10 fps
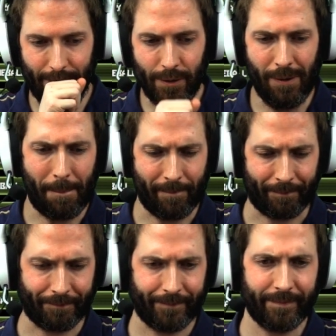
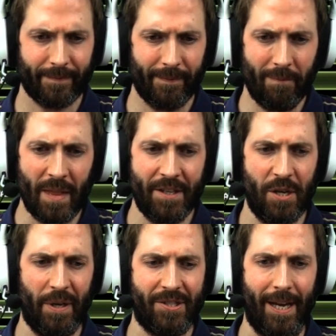Let's see
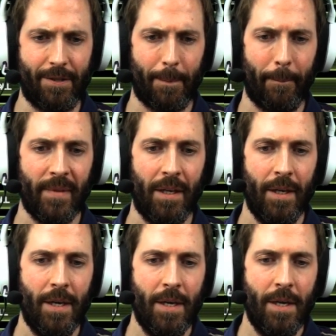what it says.
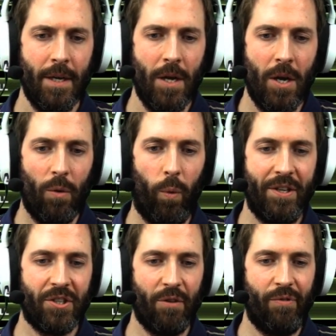
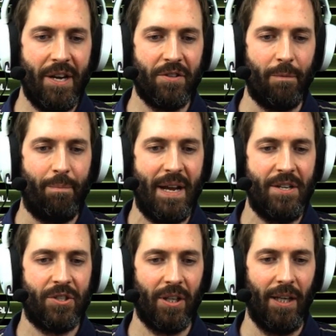Once a race of
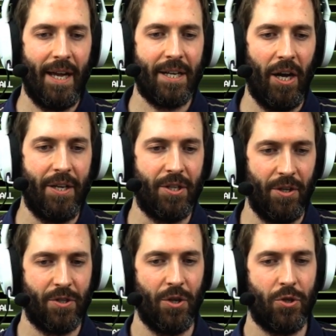beast-like
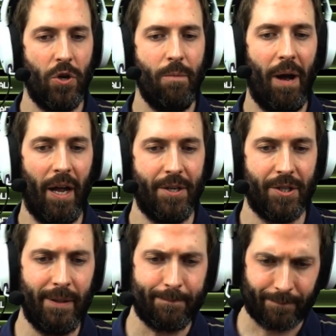hunters, the Doom
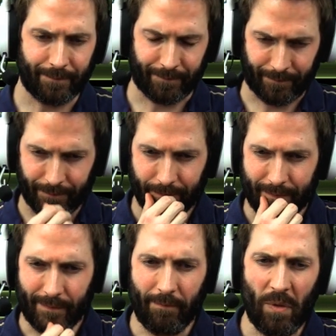Hunter
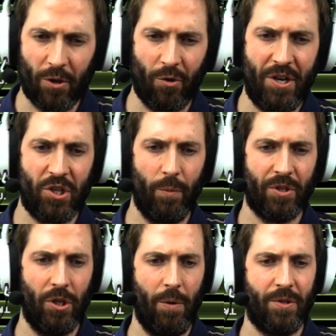creature
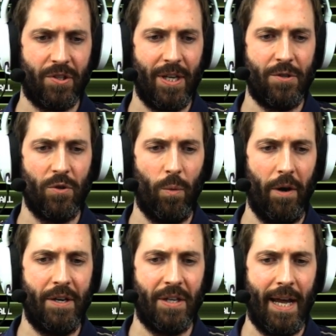was known to Sentinel
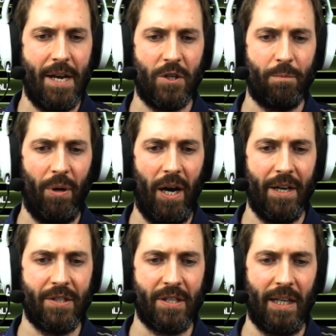warriors in ages
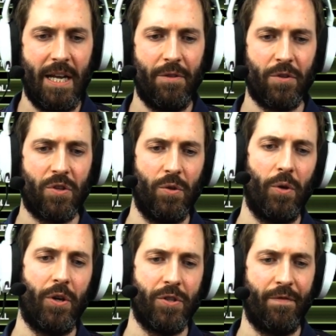past as lethal
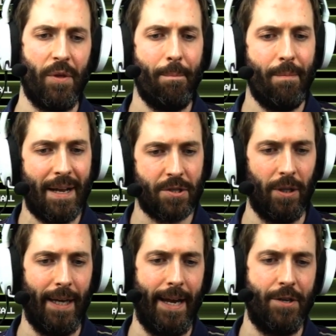stalkers of the
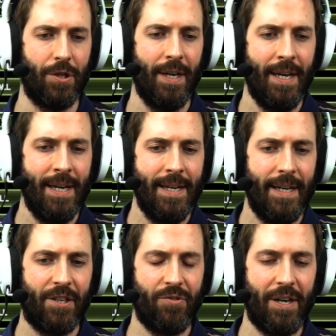Metal Age.
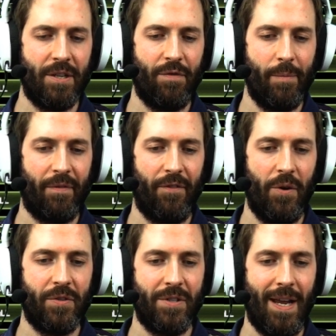Extracted from the
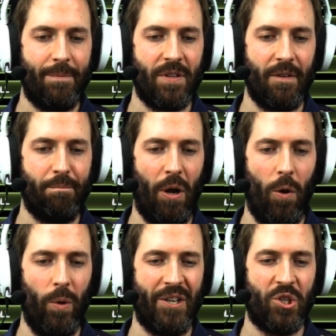frozen depths of the
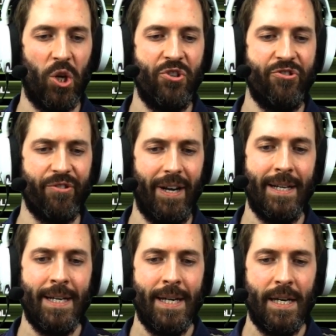polar tundra,
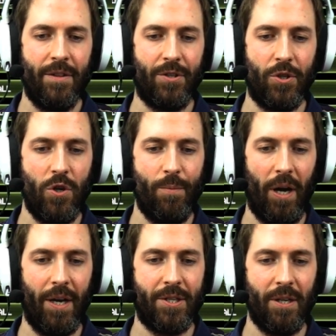the Doom
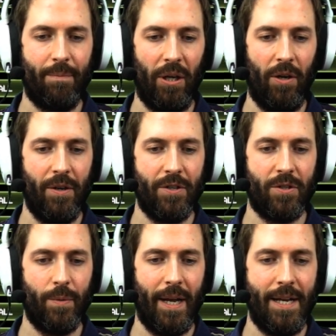Hunter belongs
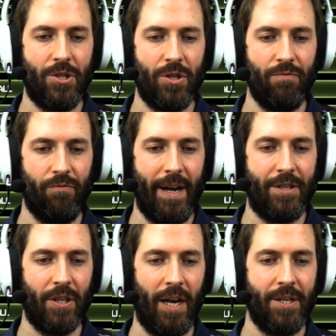to an ancient
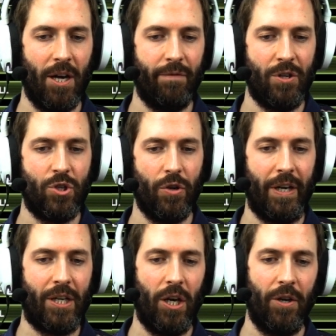race uncovered
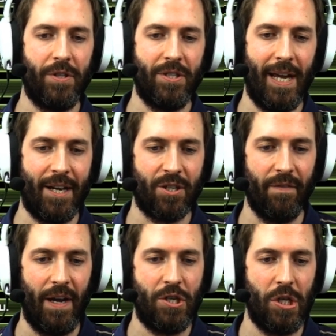during cultist
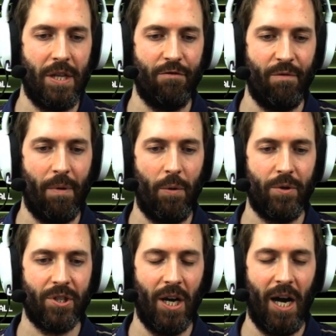excavation in the
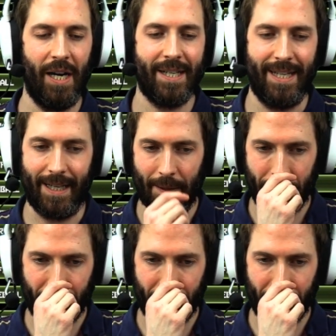remote Arctic.